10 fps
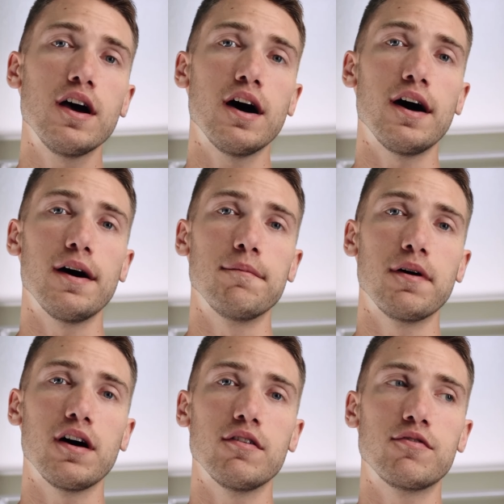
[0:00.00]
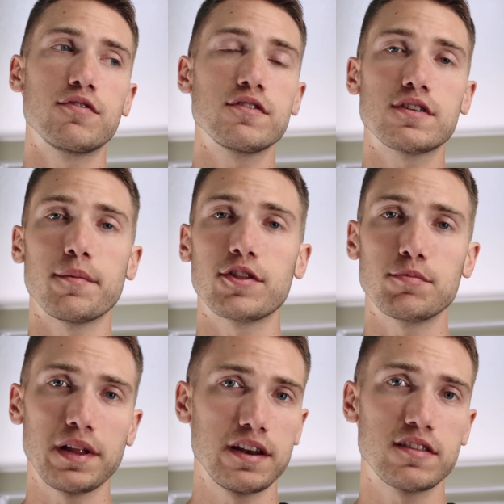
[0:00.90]
of some other
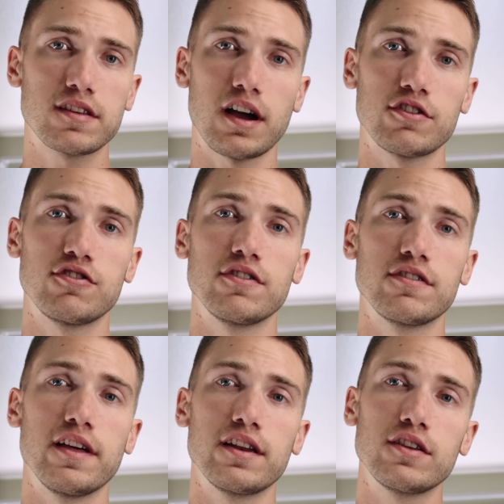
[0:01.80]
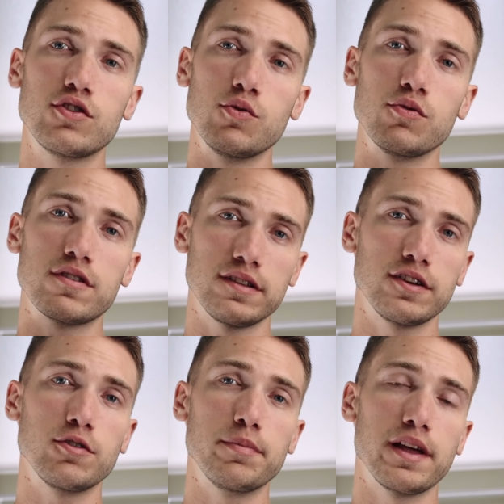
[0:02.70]
blended scotches that use a
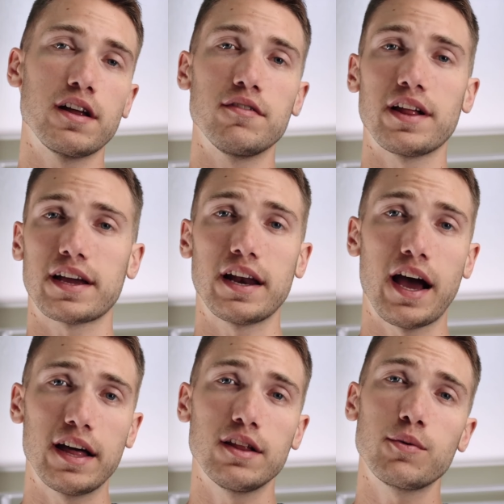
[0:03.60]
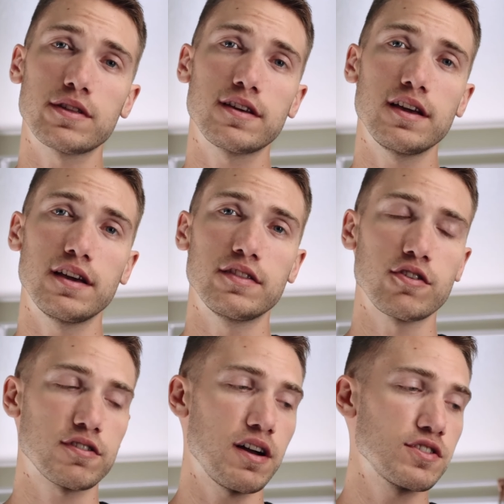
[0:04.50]
little bit of like an Isla whiskey in their
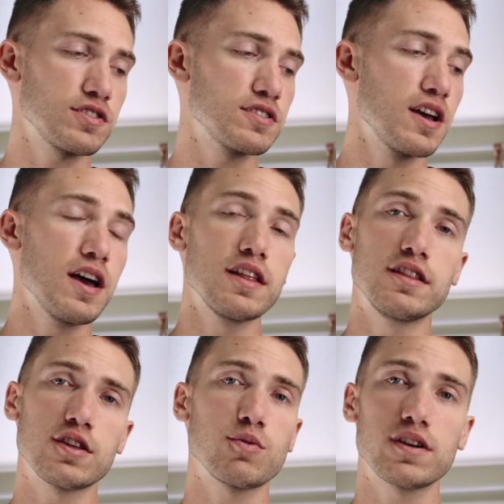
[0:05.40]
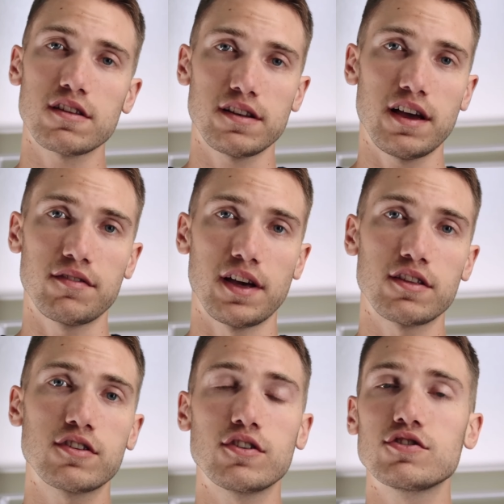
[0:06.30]
scotches. This one doesn't have
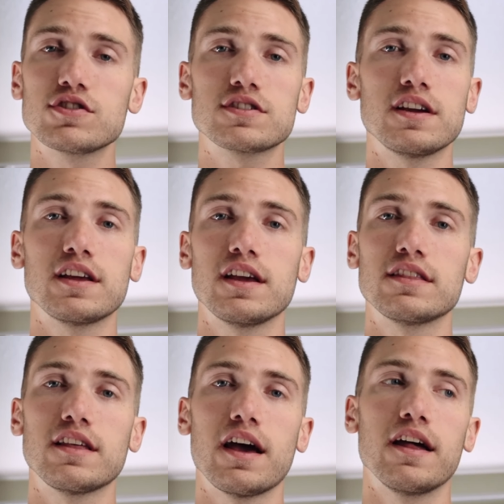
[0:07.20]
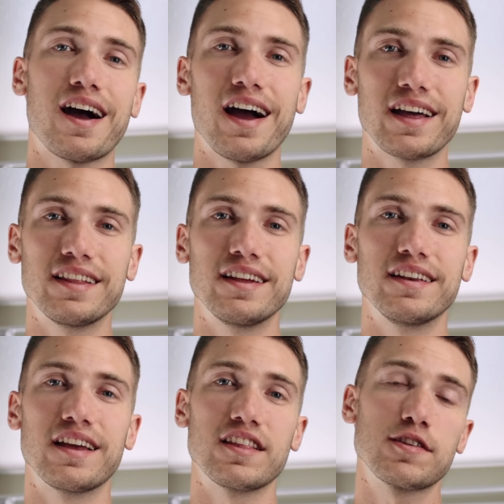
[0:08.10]
that. So you're just gonna get that
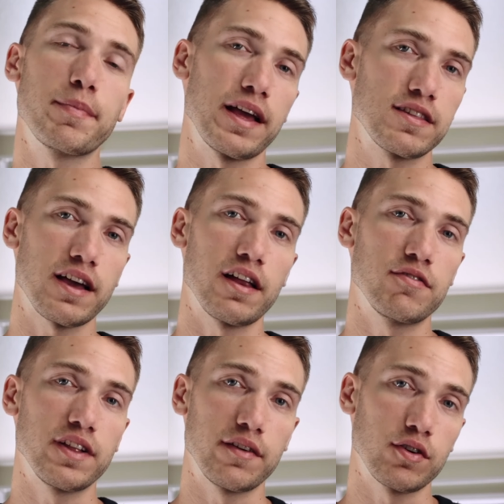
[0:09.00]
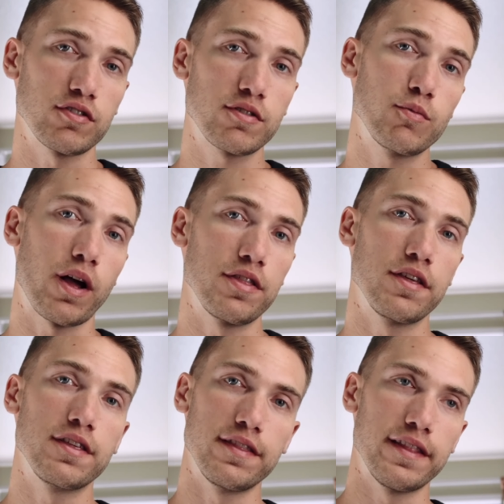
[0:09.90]
Highland and Speyside flavors rather
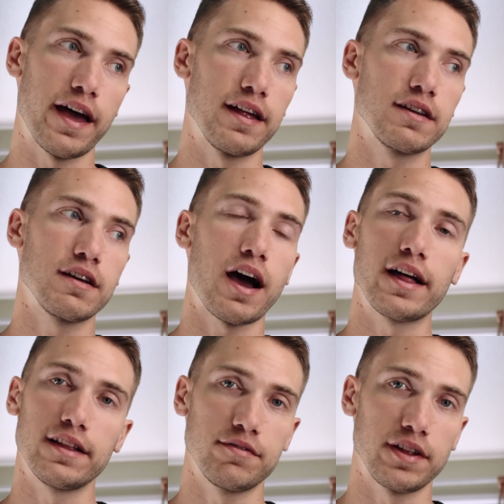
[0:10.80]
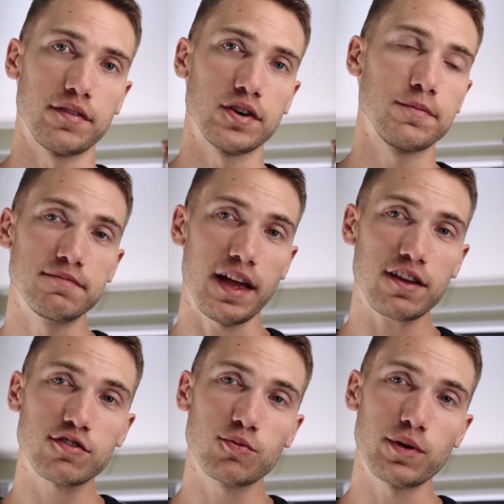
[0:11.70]
than that Isla flavor.
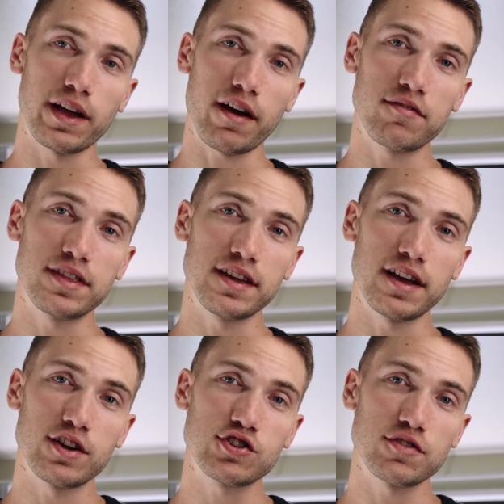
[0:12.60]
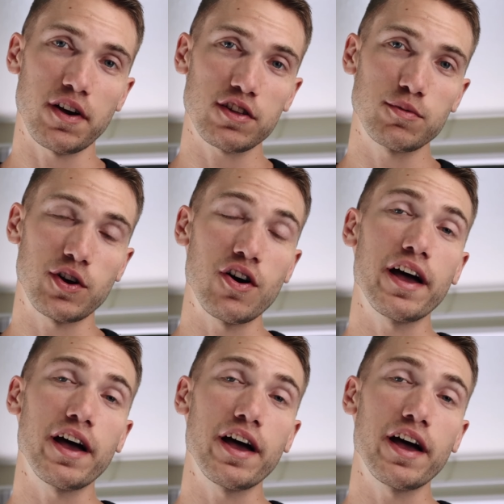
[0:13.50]
Next, we have the Chivas Regal